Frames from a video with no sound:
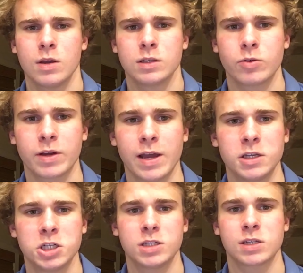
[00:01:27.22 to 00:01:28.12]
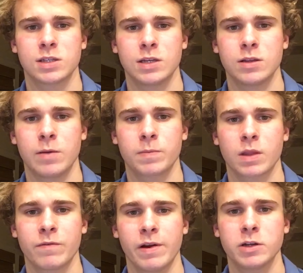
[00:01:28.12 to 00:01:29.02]
So again Jesus said to them,
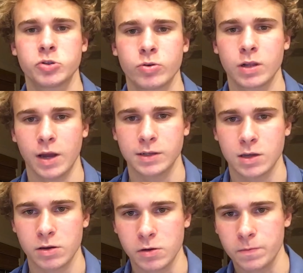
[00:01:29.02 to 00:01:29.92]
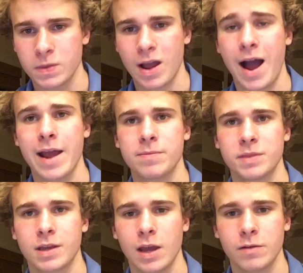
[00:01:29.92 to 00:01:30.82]
Very truly I tell you, I am
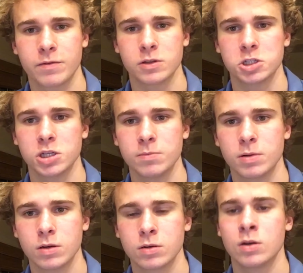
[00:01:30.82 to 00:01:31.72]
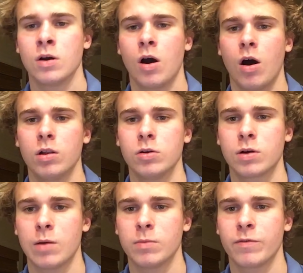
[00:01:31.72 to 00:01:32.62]
the gate for the sheep. All who
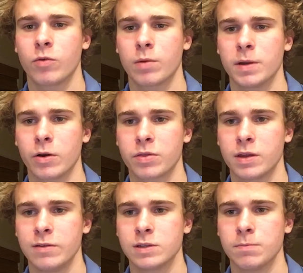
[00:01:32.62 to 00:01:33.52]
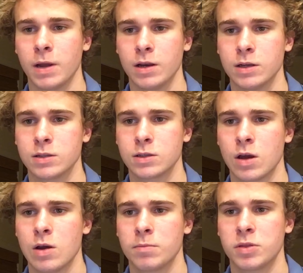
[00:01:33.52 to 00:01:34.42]
come before me are thieves and bandits,
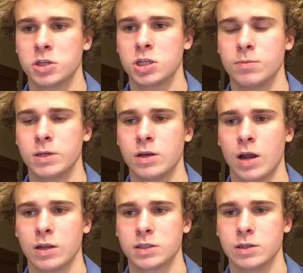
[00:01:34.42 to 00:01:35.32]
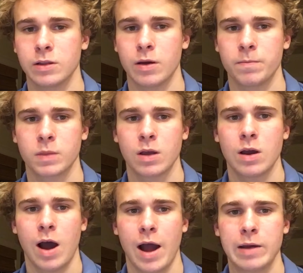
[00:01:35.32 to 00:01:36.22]
but the sheep did not listen to them.
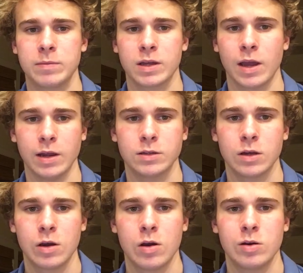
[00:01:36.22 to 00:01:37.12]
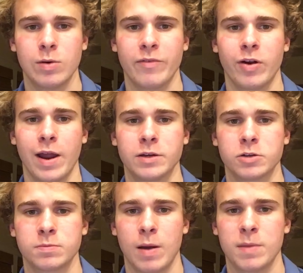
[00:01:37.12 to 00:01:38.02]
I am the gate. Whoever
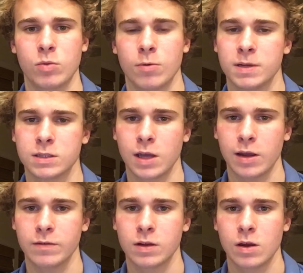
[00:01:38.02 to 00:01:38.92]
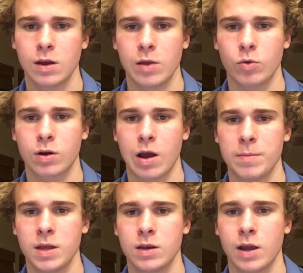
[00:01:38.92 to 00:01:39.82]
enters by me will be saved, and will
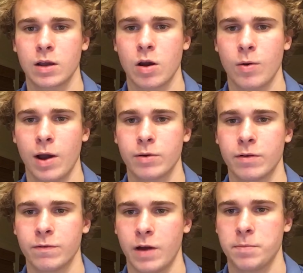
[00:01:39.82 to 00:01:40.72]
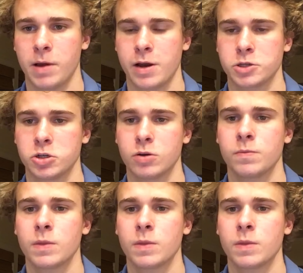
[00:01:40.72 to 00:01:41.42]
come in and go out and find pasture.